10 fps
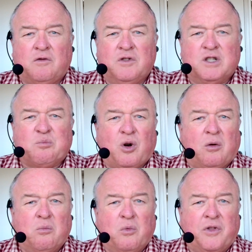this
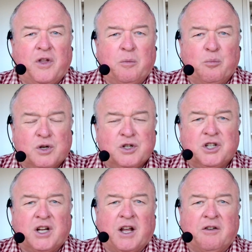problem with their
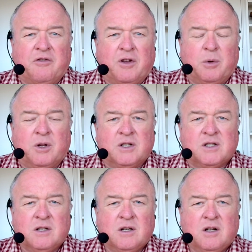bridging amphibians
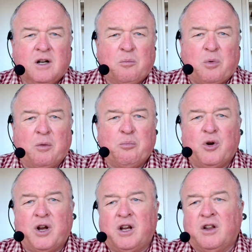by
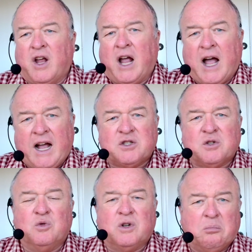putting the axle
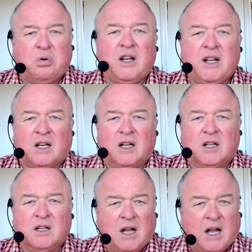completely
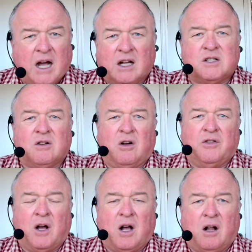outside
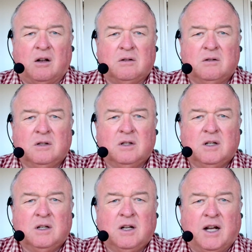the hull
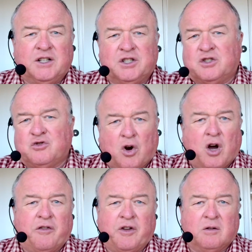and just
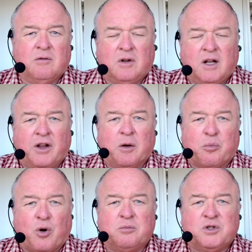driving having a
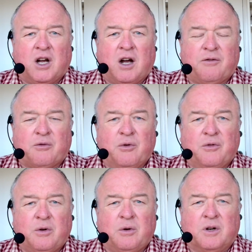prop shaft through
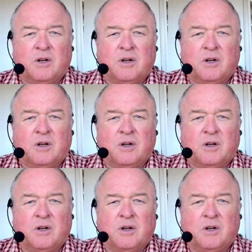to it